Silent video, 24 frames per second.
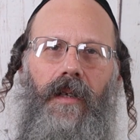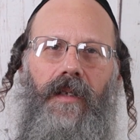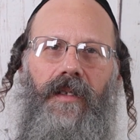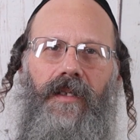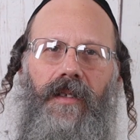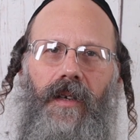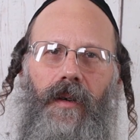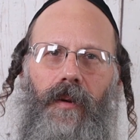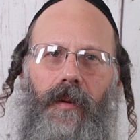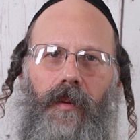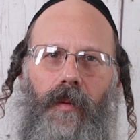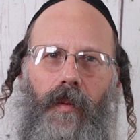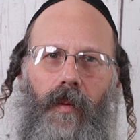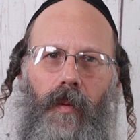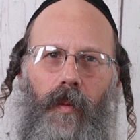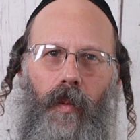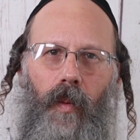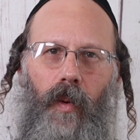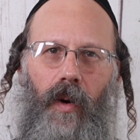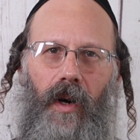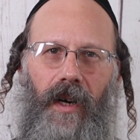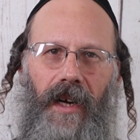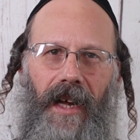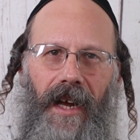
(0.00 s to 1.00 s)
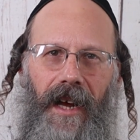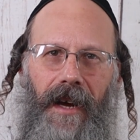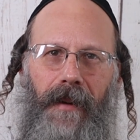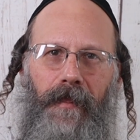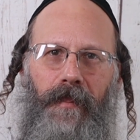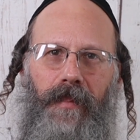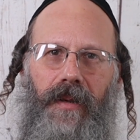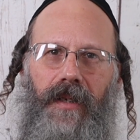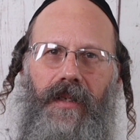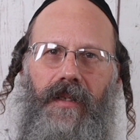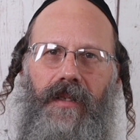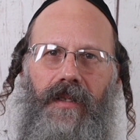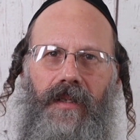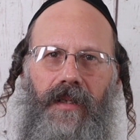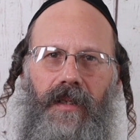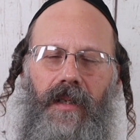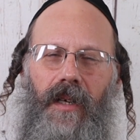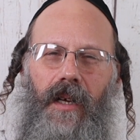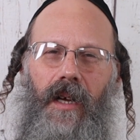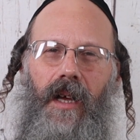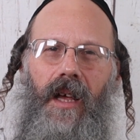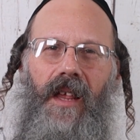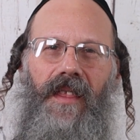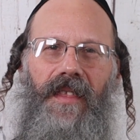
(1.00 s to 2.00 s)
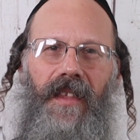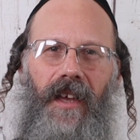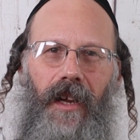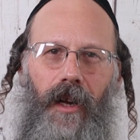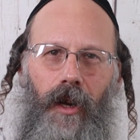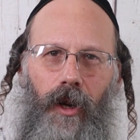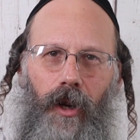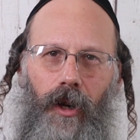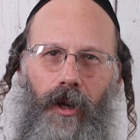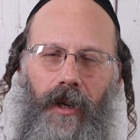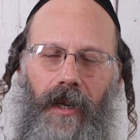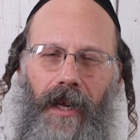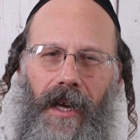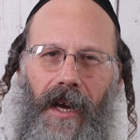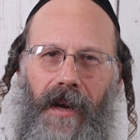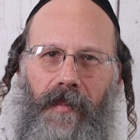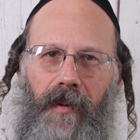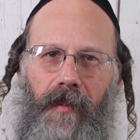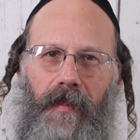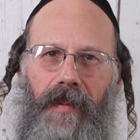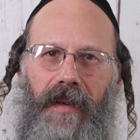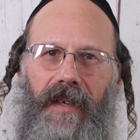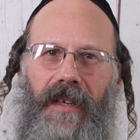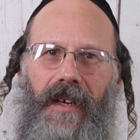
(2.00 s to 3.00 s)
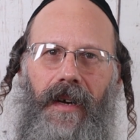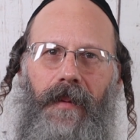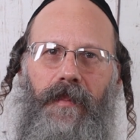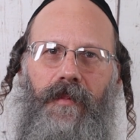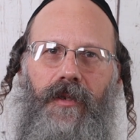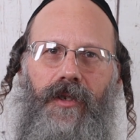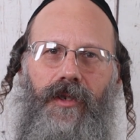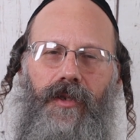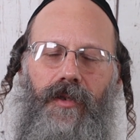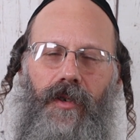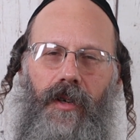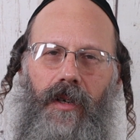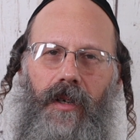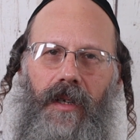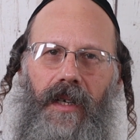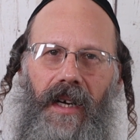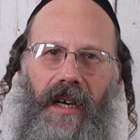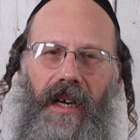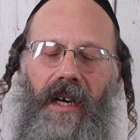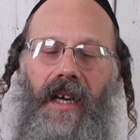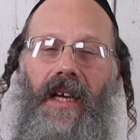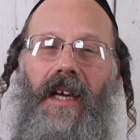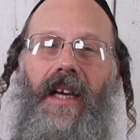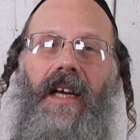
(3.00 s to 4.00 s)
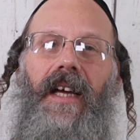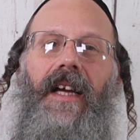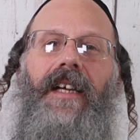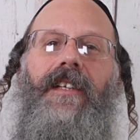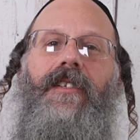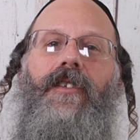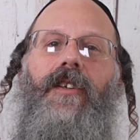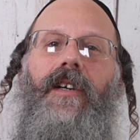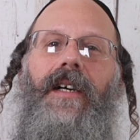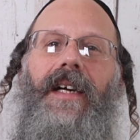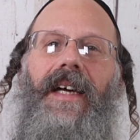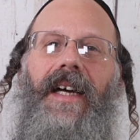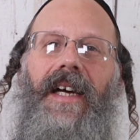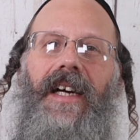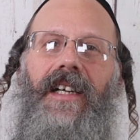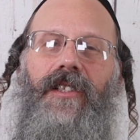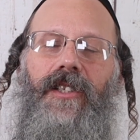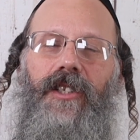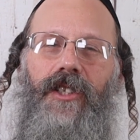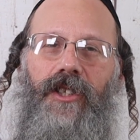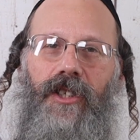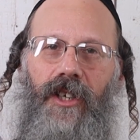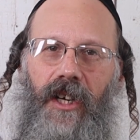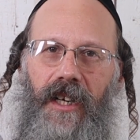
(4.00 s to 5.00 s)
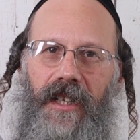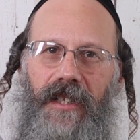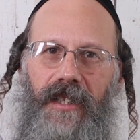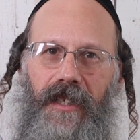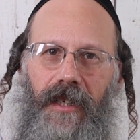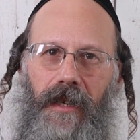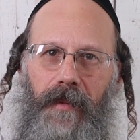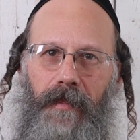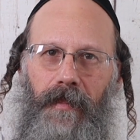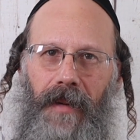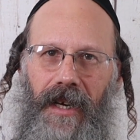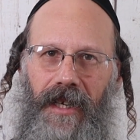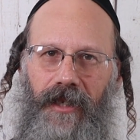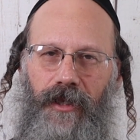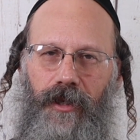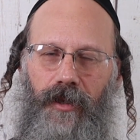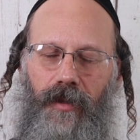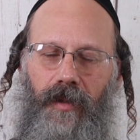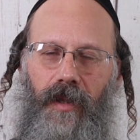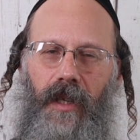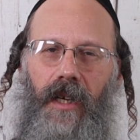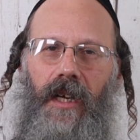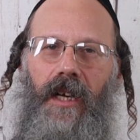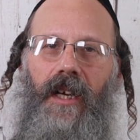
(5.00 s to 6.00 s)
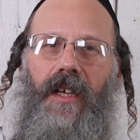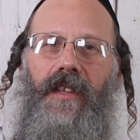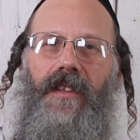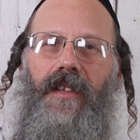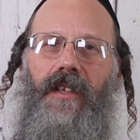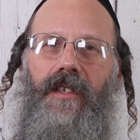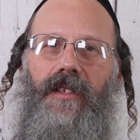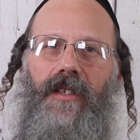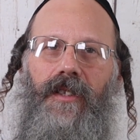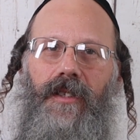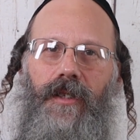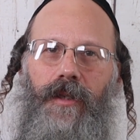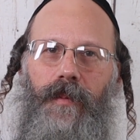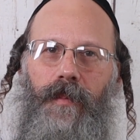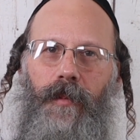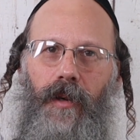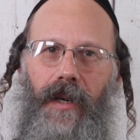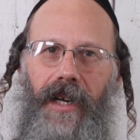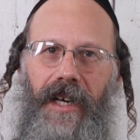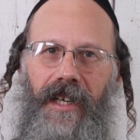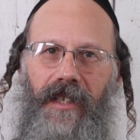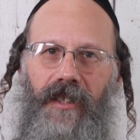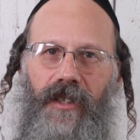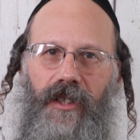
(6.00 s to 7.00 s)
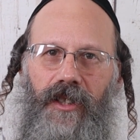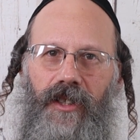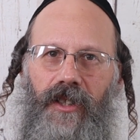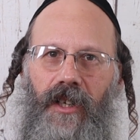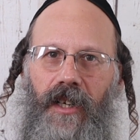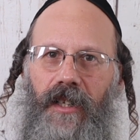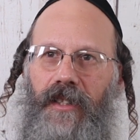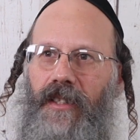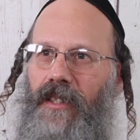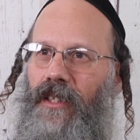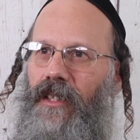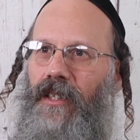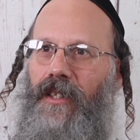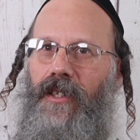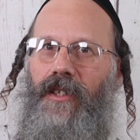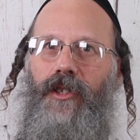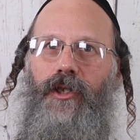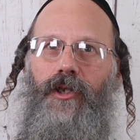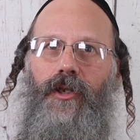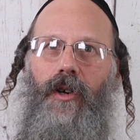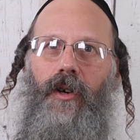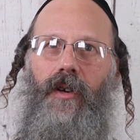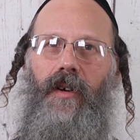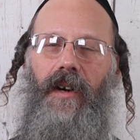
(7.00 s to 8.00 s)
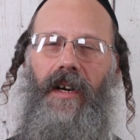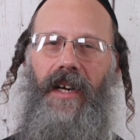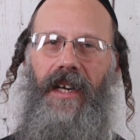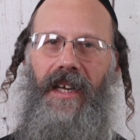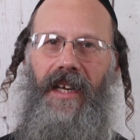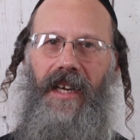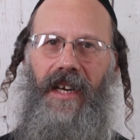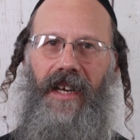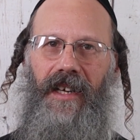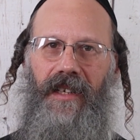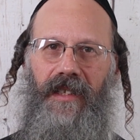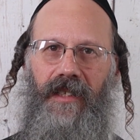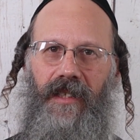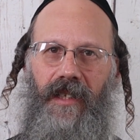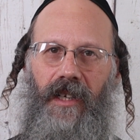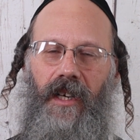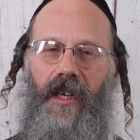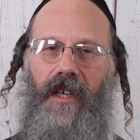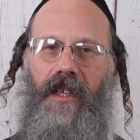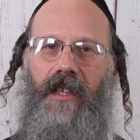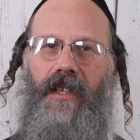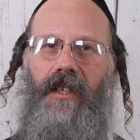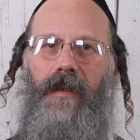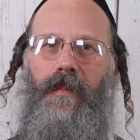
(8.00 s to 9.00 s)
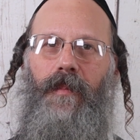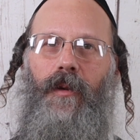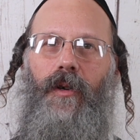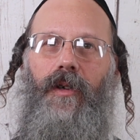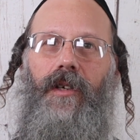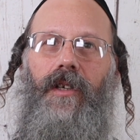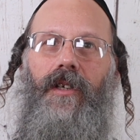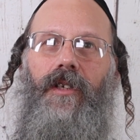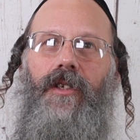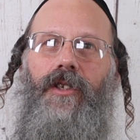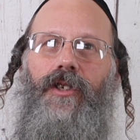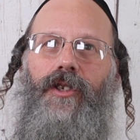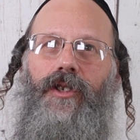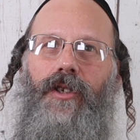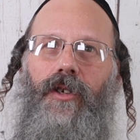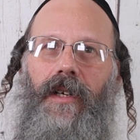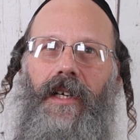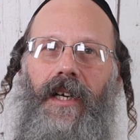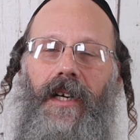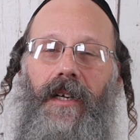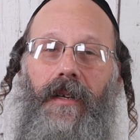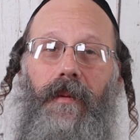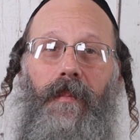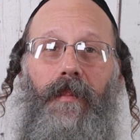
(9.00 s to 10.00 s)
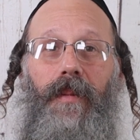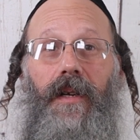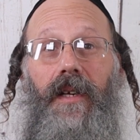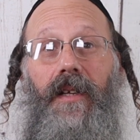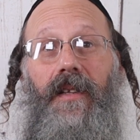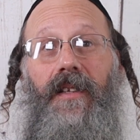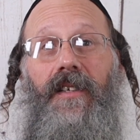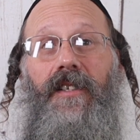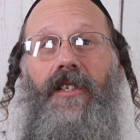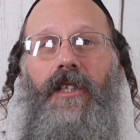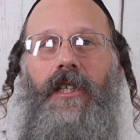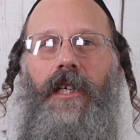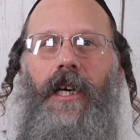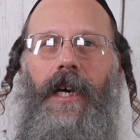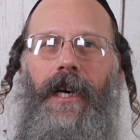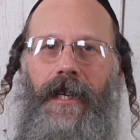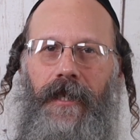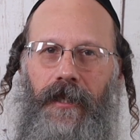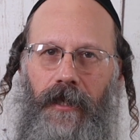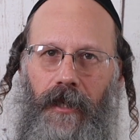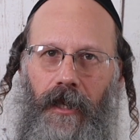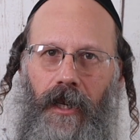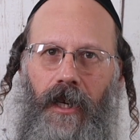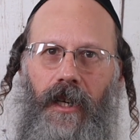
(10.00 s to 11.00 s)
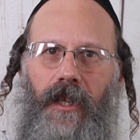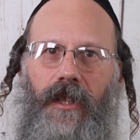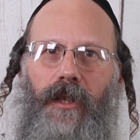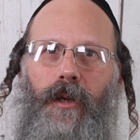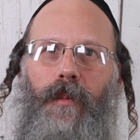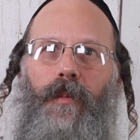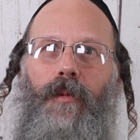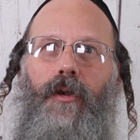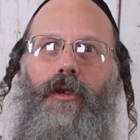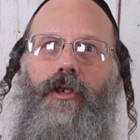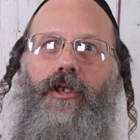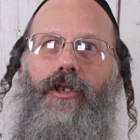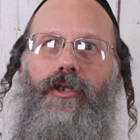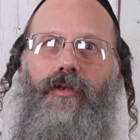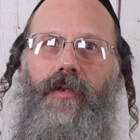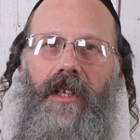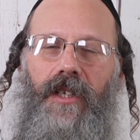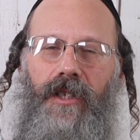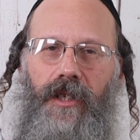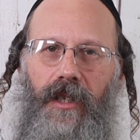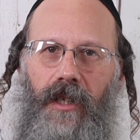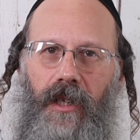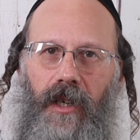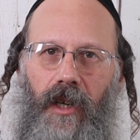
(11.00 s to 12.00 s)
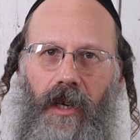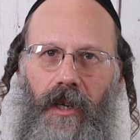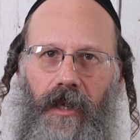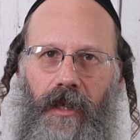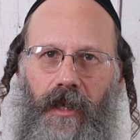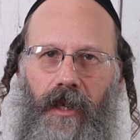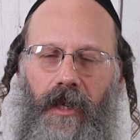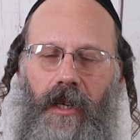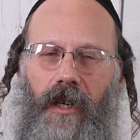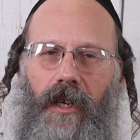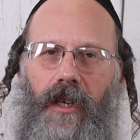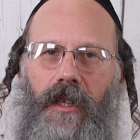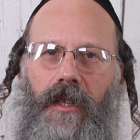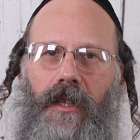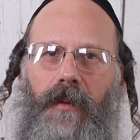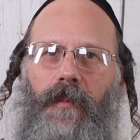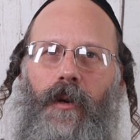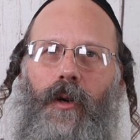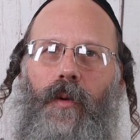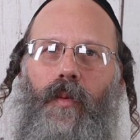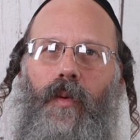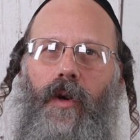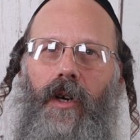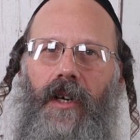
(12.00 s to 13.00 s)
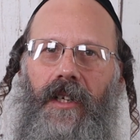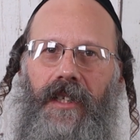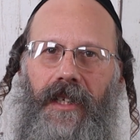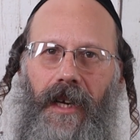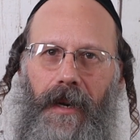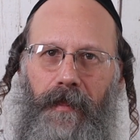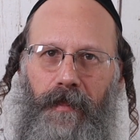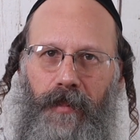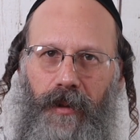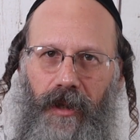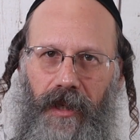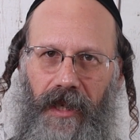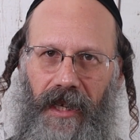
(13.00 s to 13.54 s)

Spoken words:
So what happens? That learned habit becomes stronger. It's like exercising a muscle, that the more exercise it, the stronger it gets, the more you enjoy it. But in this case, the more stressed you get, the more worked up you